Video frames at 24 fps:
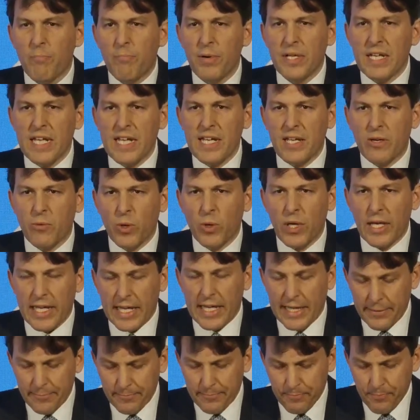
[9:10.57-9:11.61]
But
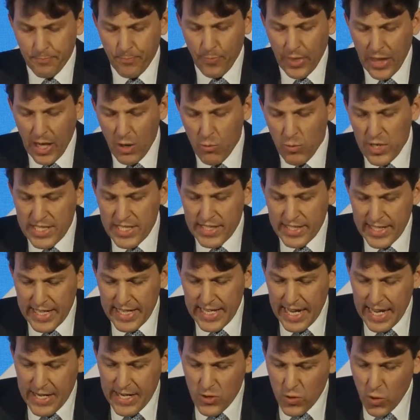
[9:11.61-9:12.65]
equally, we
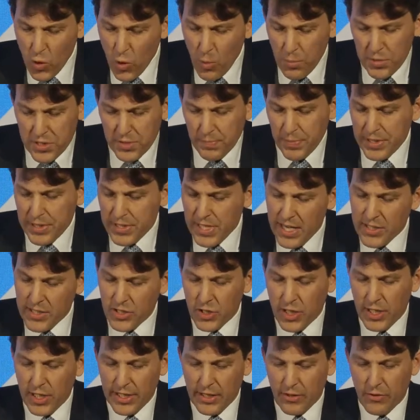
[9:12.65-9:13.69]
see enormous
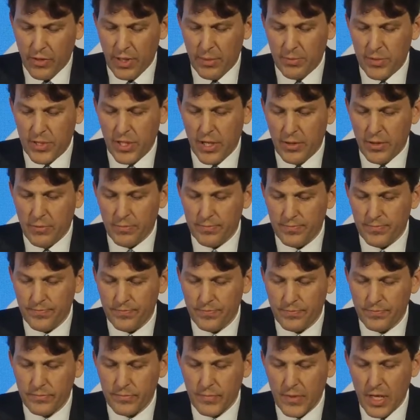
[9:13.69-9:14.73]
potential in crypto.
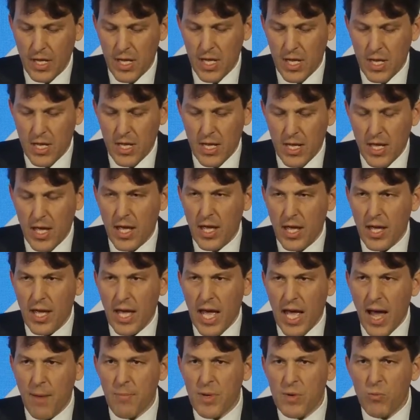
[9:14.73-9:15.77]

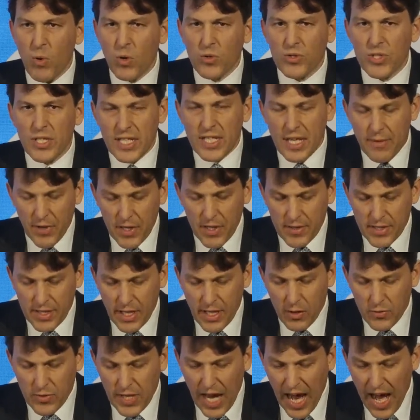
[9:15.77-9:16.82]
And we want to give
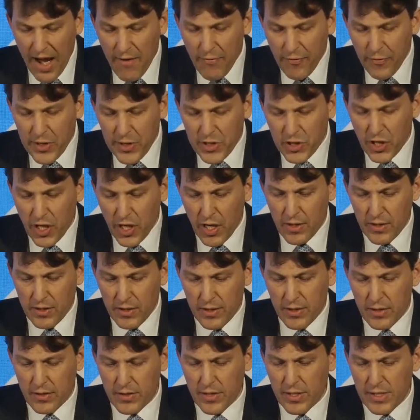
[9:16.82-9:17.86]
ourselves every
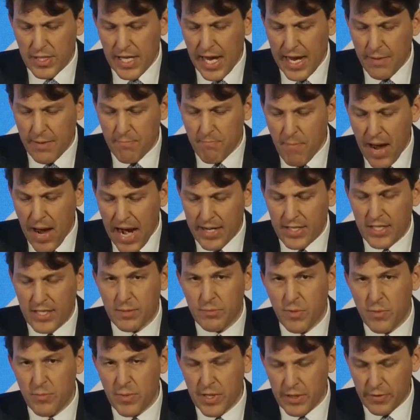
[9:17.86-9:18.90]
chance to take
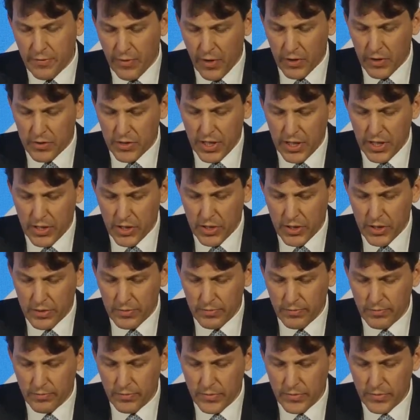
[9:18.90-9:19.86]
maximum advantage.